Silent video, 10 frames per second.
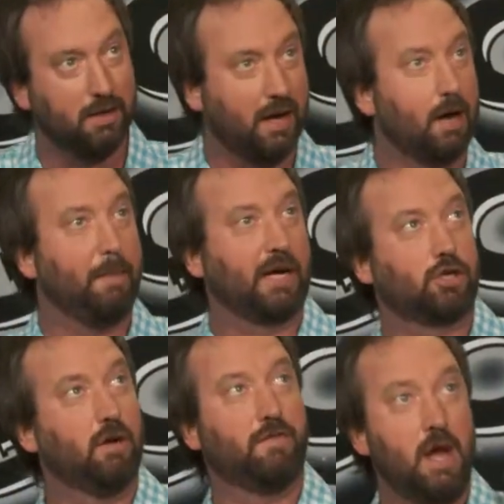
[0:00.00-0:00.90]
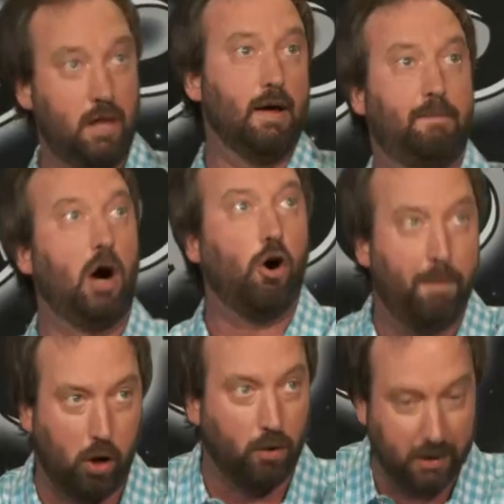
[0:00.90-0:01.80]
They got a picture of the Pope
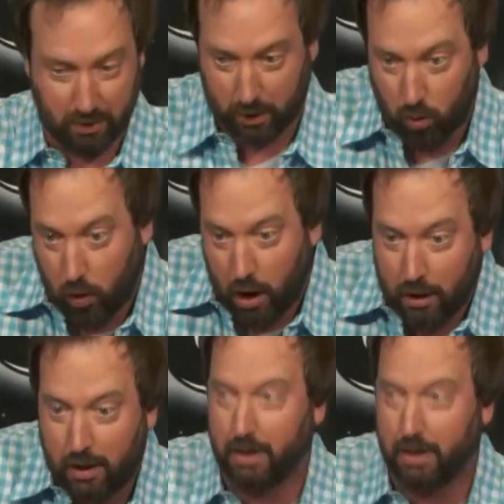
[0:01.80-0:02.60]
holding the koala,